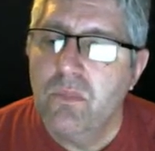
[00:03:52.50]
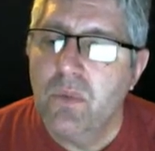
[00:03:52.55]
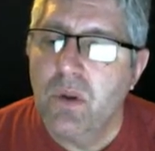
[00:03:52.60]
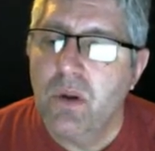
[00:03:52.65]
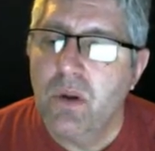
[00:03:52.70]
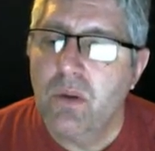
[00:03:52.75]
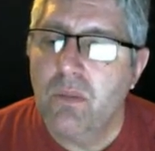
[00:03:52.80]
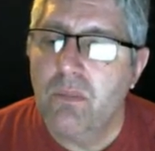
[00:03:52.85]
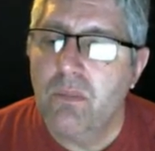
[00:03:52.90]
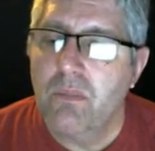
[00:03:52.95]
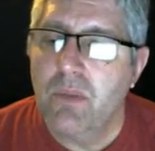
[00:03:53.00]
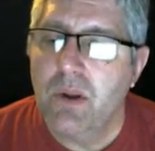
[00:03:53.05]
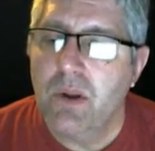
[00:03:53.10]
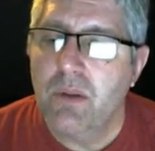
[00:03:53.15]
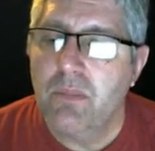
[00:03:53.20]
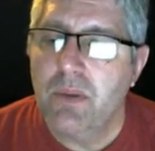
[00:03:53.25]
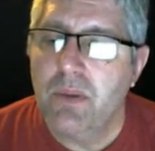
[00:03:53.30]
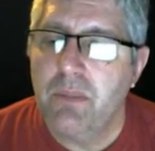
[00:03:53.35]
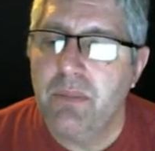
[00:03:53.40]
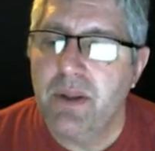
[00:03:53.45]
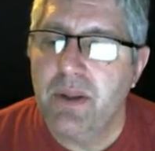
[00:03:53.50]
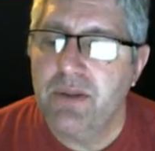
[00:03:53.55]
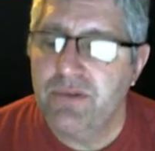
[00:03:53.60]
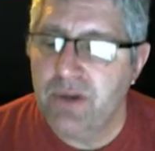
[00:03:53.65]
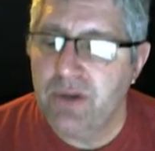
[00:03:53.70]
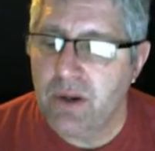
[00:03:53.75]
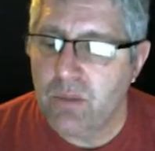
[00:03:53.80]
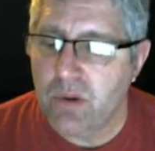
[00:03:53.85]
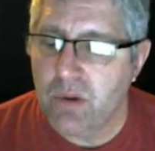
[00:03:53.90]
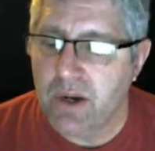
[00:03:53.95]
Oh, well, my pen's
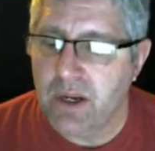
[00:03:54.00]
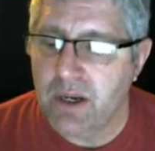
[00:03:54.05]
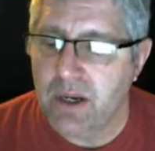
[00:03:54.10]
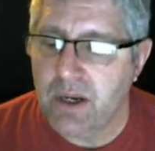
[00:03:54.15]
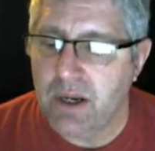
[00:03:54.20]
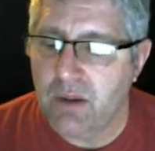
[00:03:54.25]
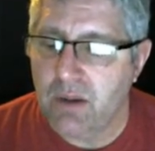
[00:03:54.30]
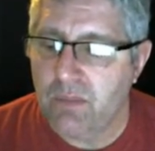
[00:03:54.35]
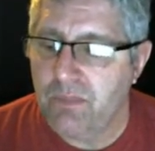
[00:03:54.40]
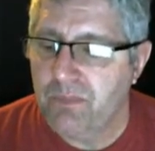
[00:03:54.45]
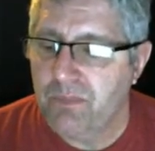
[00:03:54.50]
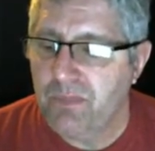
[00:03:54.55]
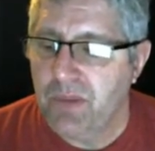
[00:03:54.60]
not working now.